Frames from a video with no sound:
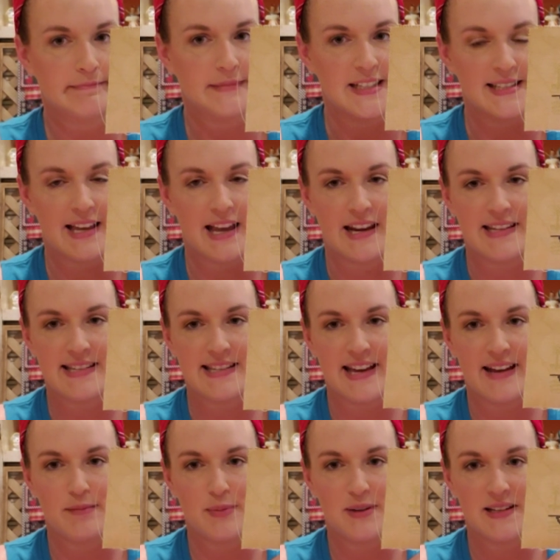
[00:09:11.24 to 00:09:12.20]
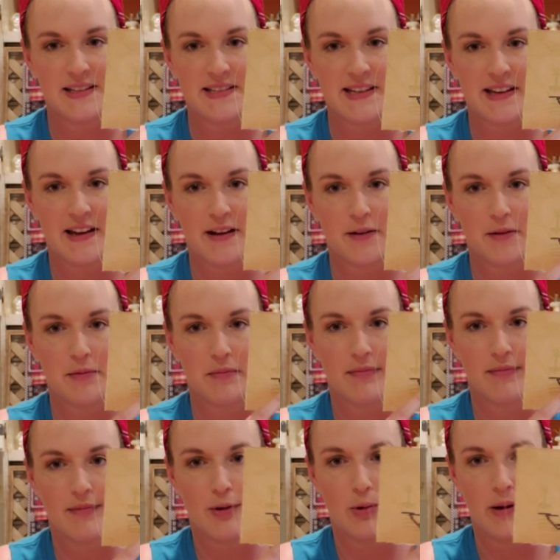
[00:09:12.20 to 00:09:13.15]
That's kind of sad because I got
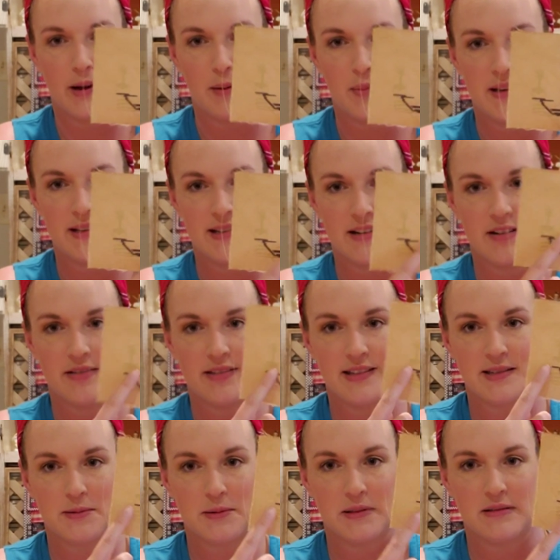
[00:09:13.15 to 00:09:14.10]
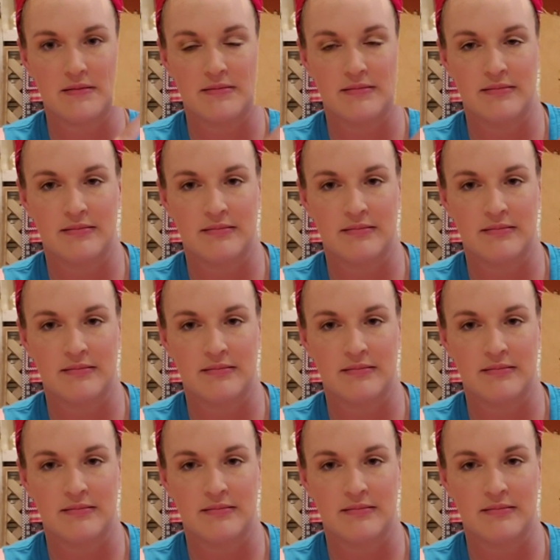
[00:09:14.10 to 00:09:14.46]
quite a bit done on this one,